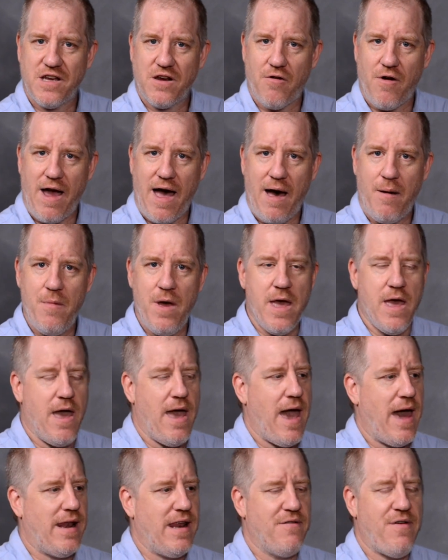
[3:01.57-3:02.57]
to grab,
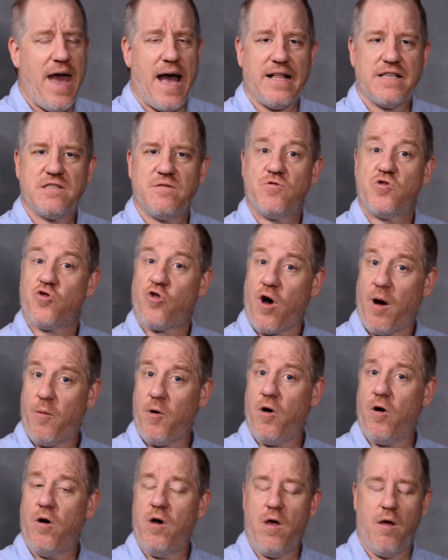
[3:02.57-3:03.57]
and they've had some
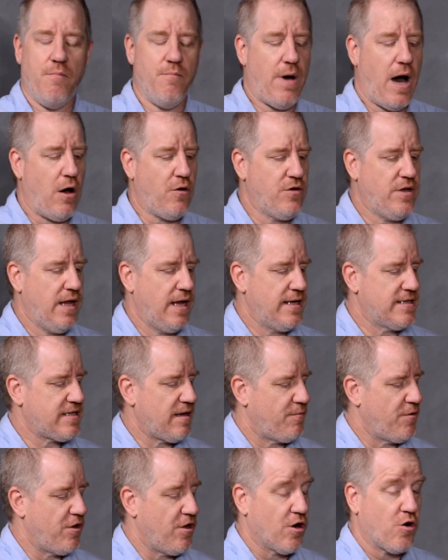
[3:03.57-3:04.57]
trouble mounting
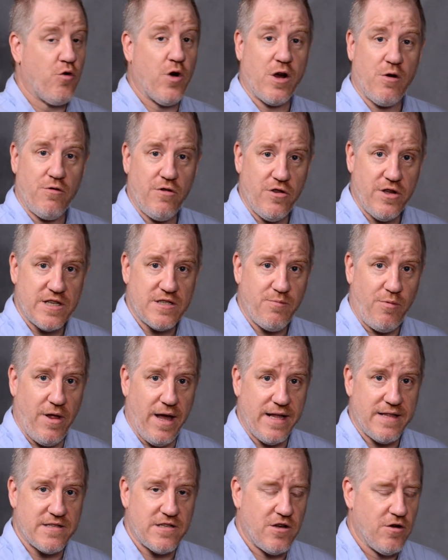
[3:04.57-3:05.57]
some of their quick release
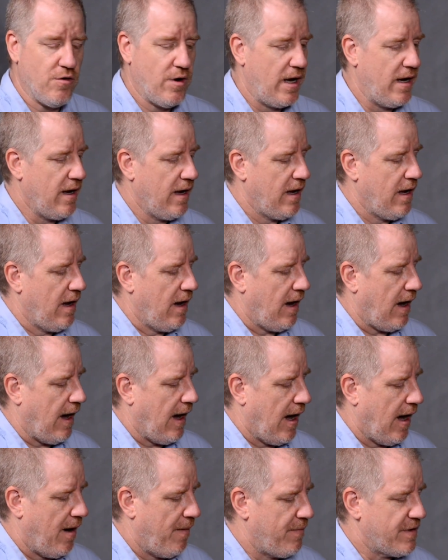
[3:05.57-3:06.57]
plates to it.
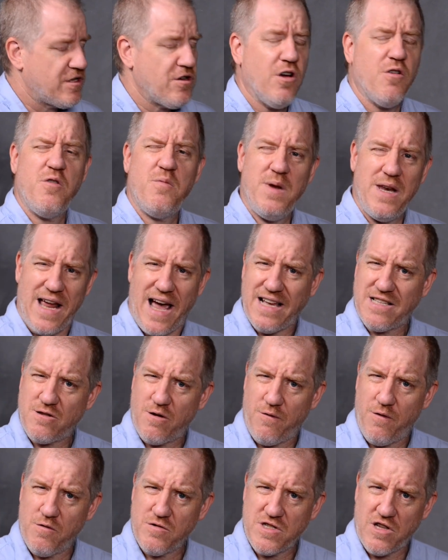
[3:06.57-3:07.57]
So it would be nicer
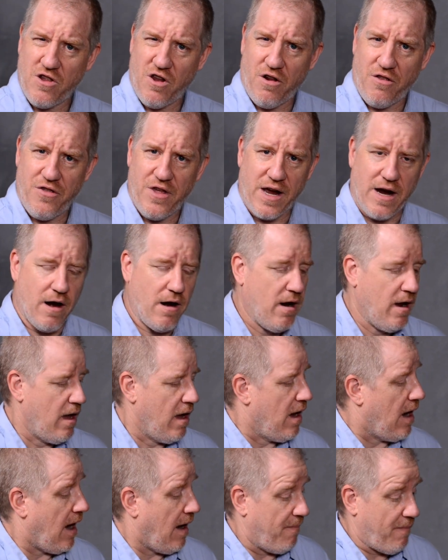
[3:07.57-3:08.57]
if it was a little thicker.
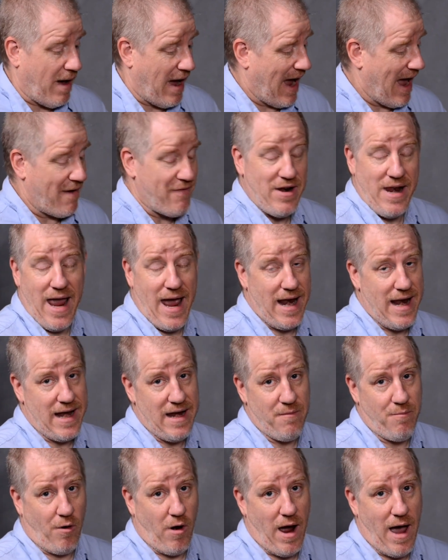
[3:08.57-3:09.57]
I haven't had
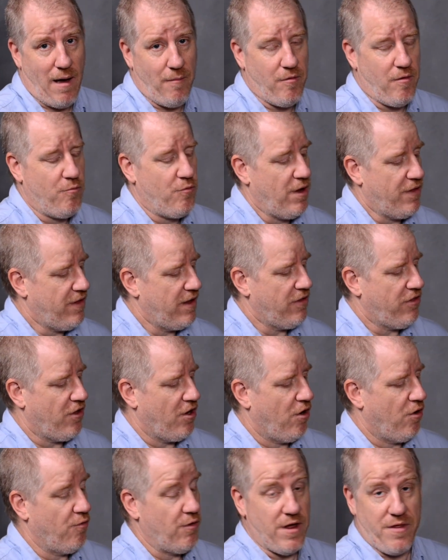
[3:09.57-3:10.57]
any problem with it
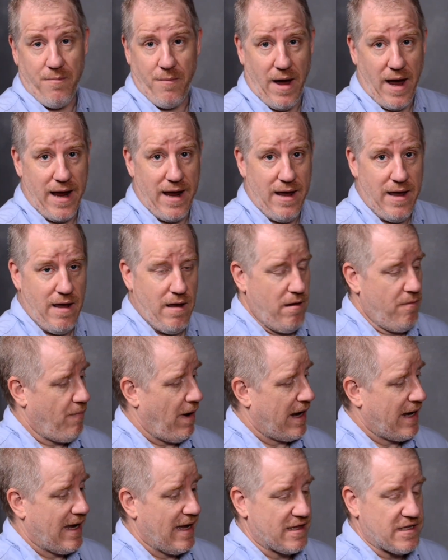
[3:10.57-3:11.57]
though with my
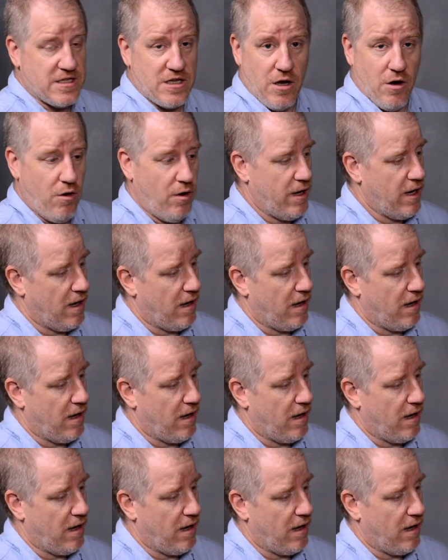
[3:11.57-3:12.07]
Gitzo